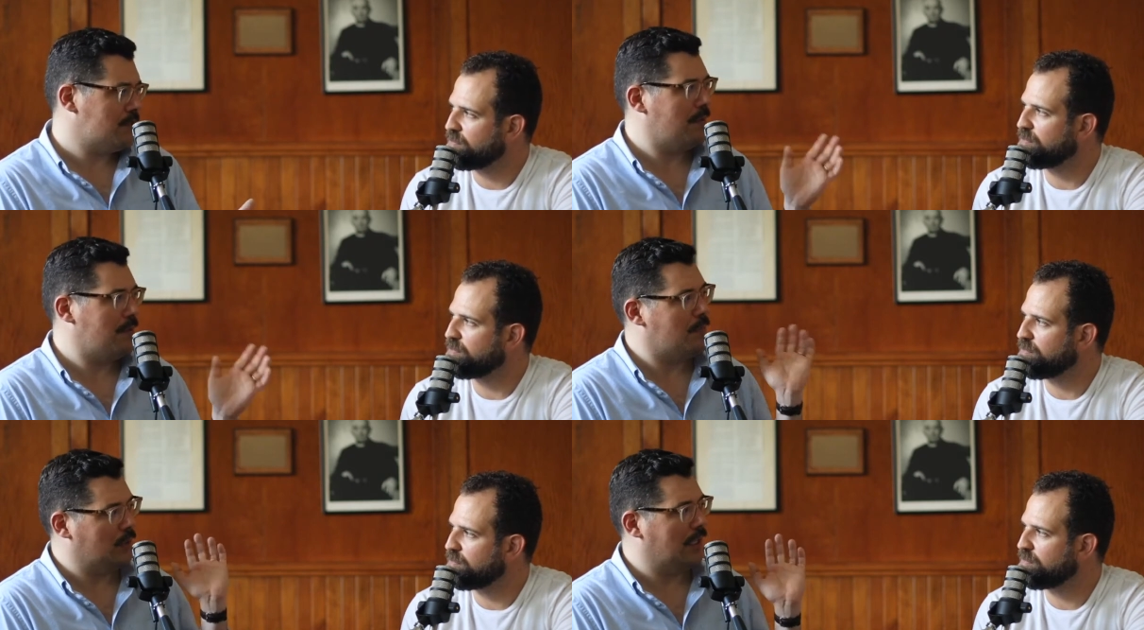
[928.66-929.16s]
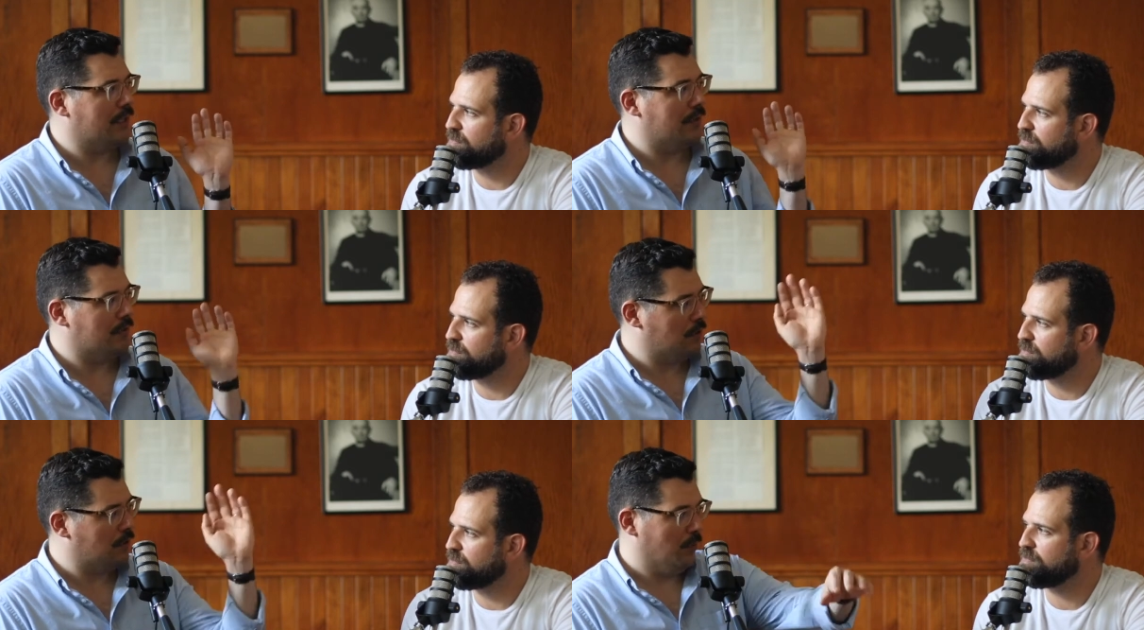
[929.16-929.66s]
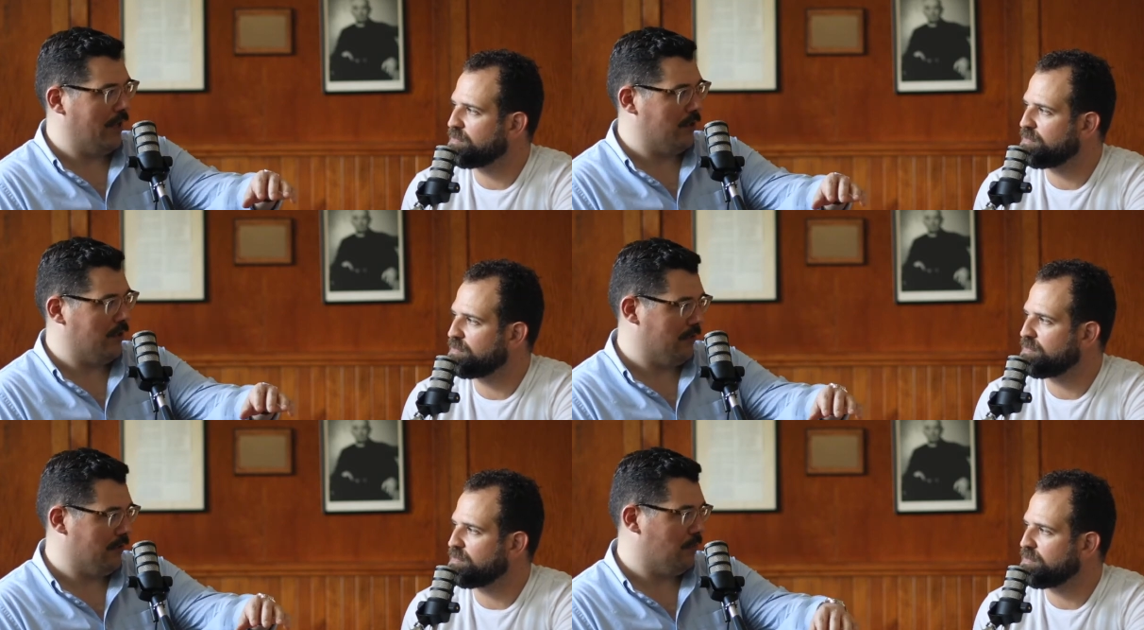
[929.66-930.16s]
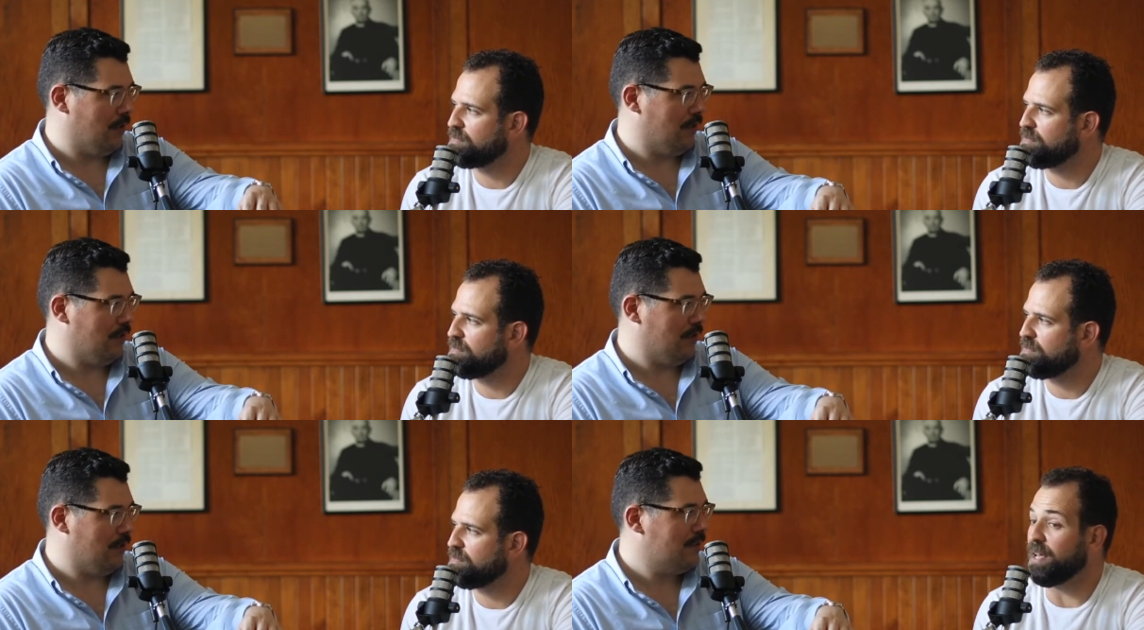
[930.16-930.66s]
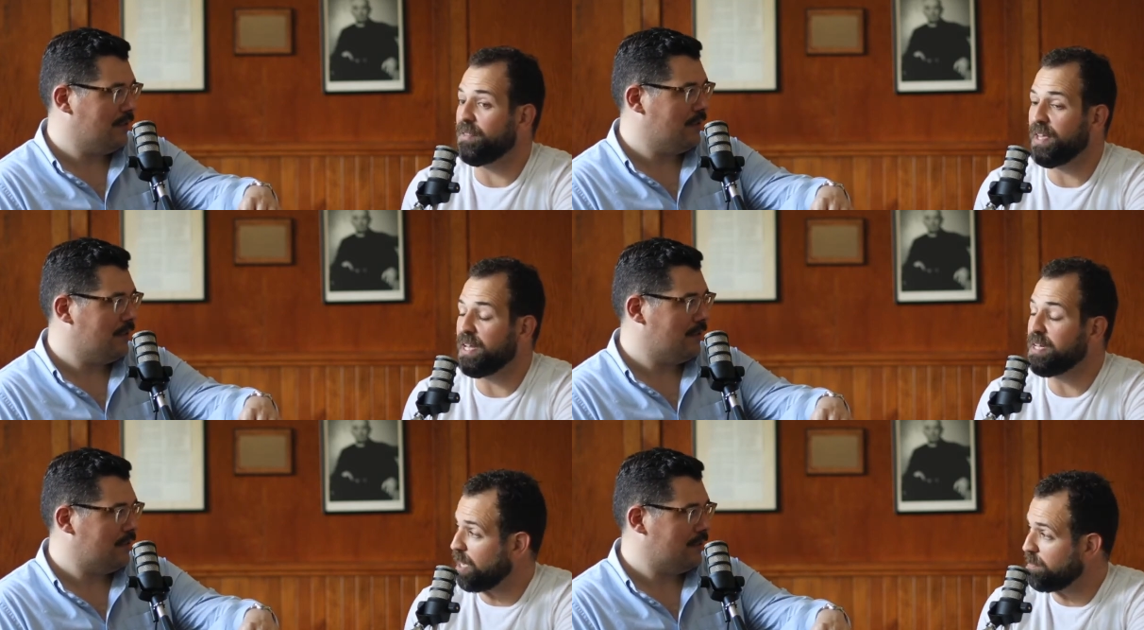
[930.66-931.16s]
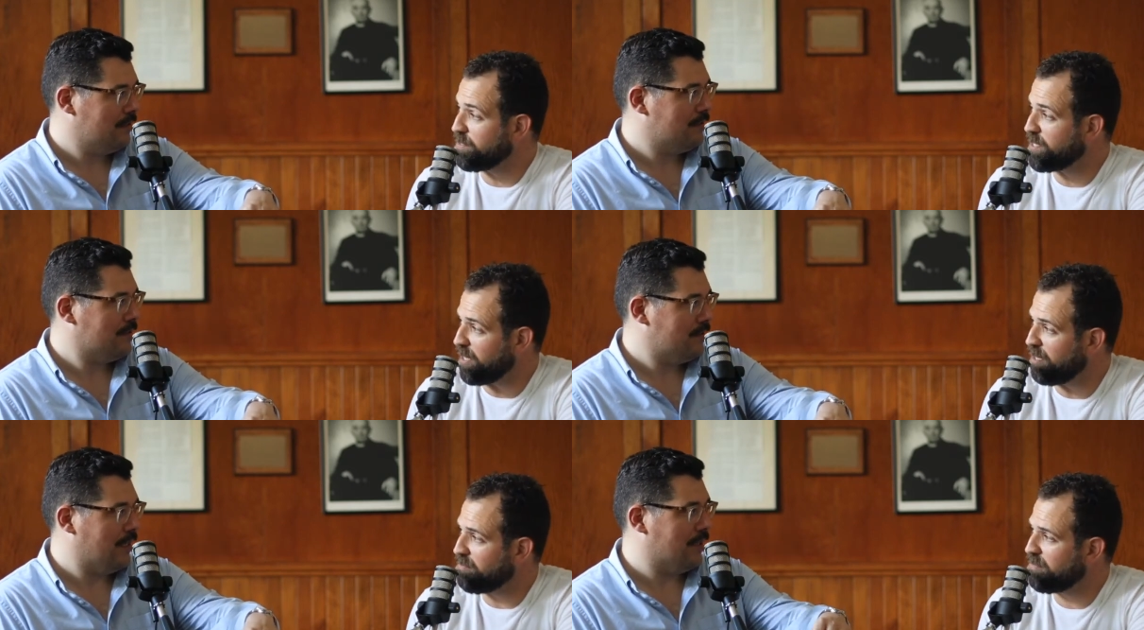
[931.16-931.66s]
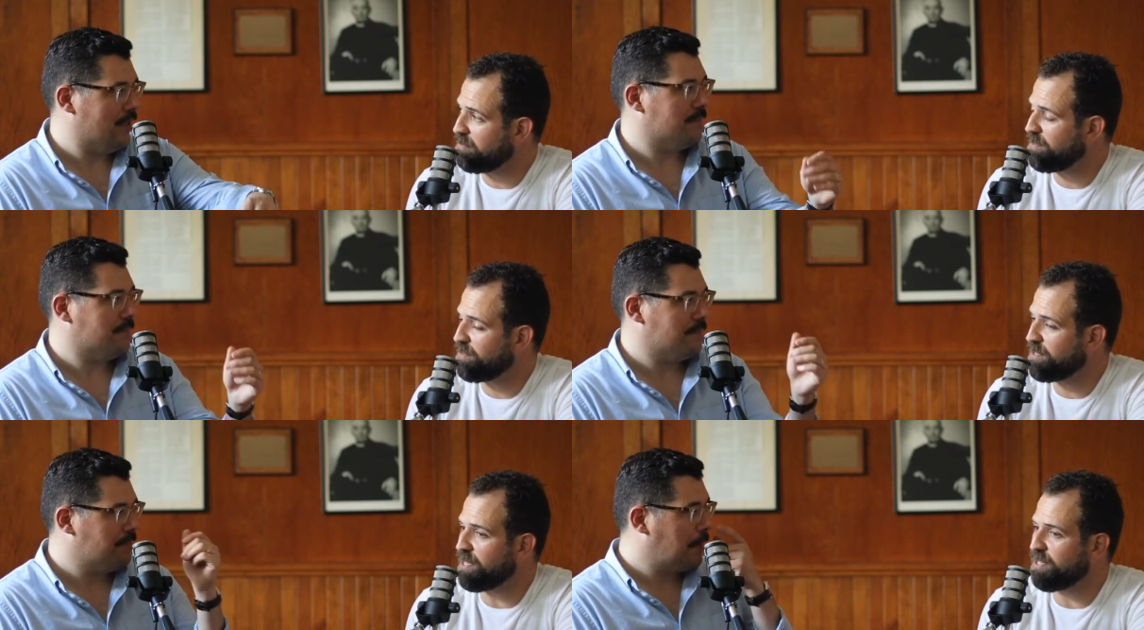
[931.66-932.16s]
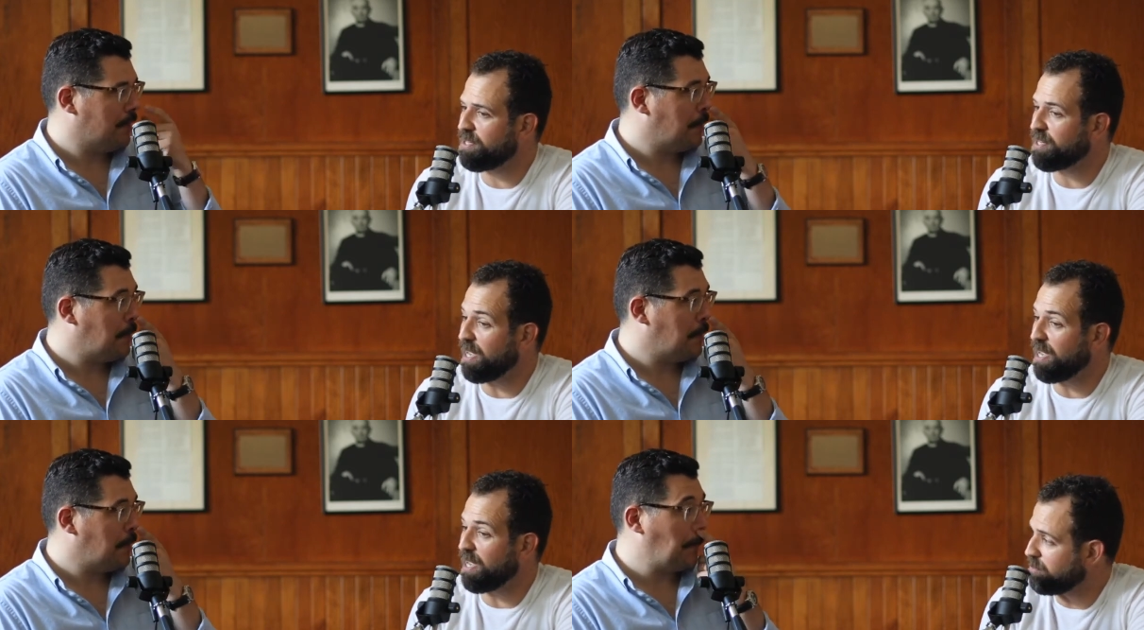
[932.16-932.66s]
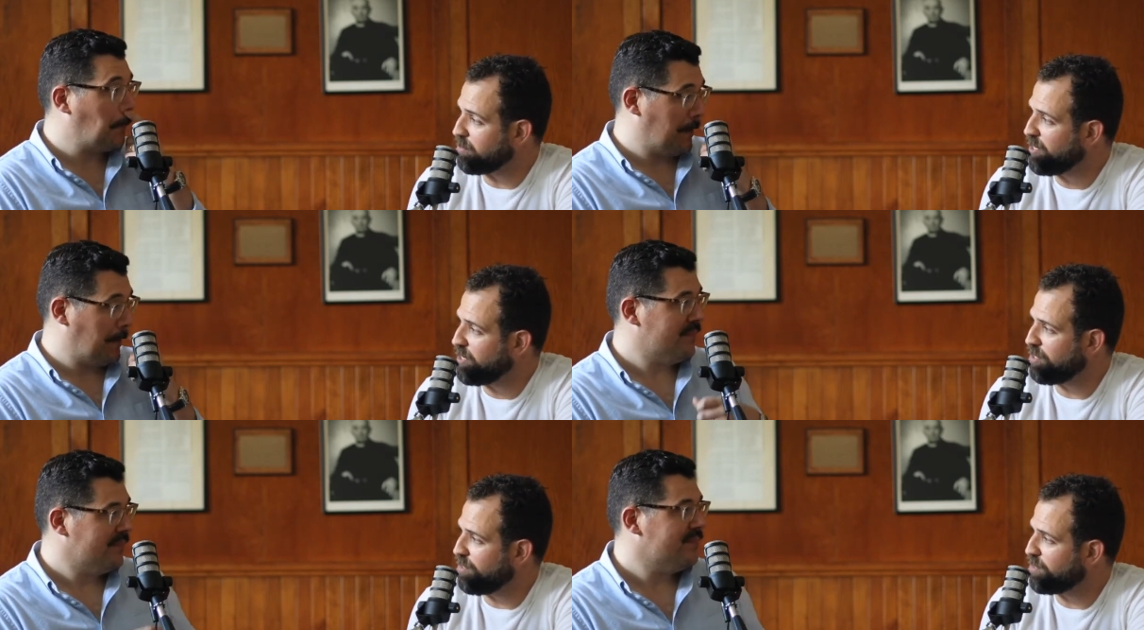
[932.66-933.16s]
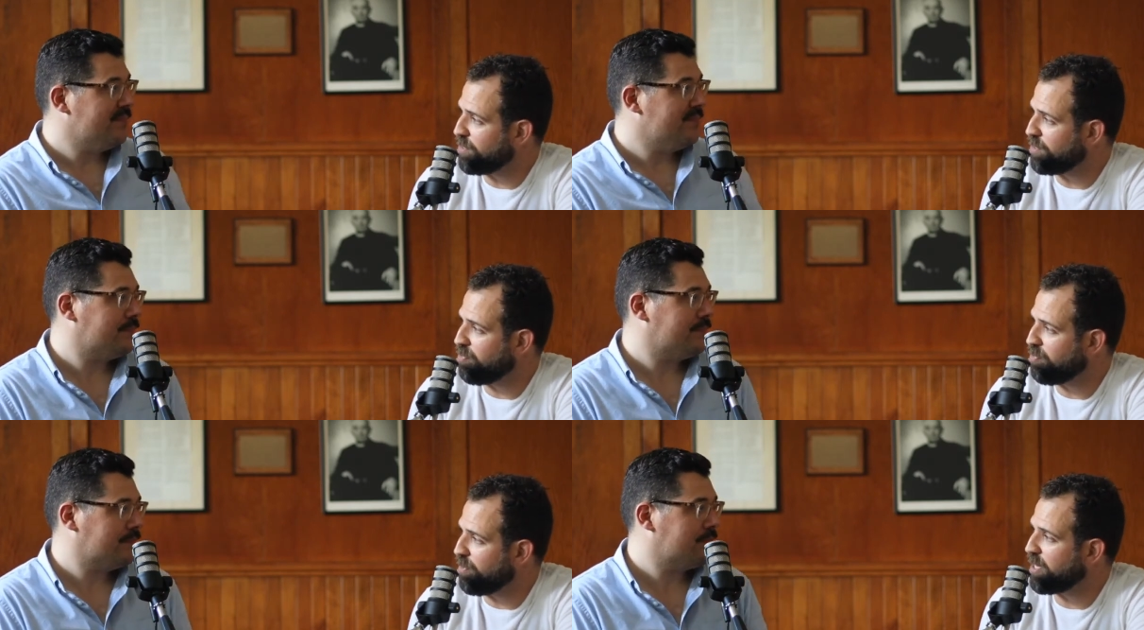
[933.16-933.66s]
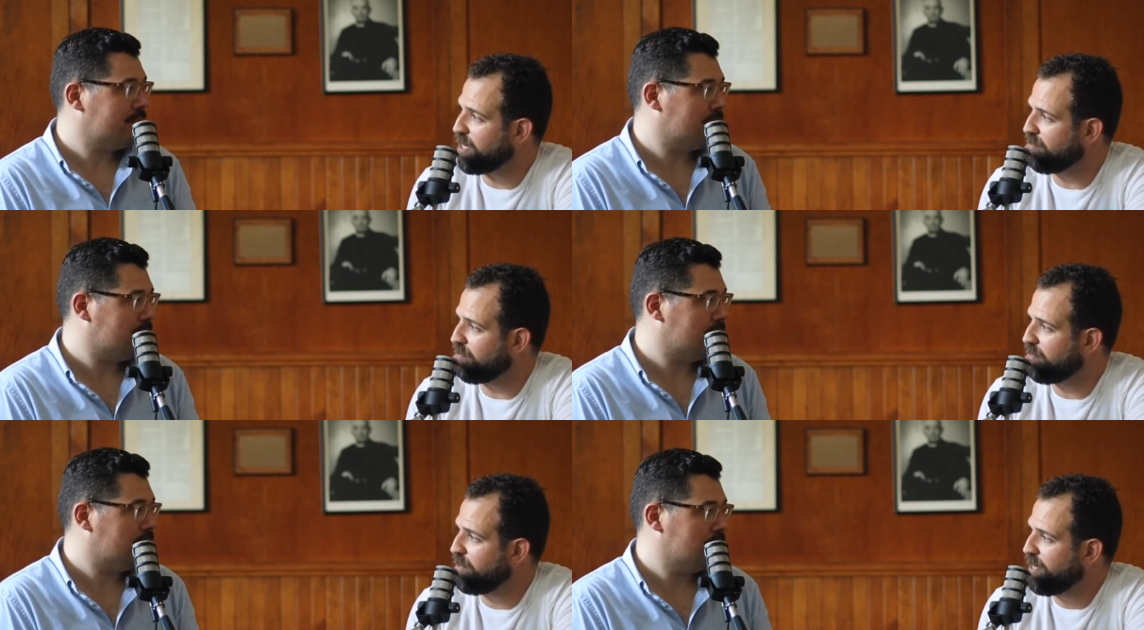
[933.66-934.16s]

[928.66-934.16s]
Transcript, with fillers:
Speaker 1: people would like hurl bread over
Speaker 2: the
Speaker 1: wall.
Speaker 2: Yeah, they'd come to him yeah. to, to ask him questions and they'd bring him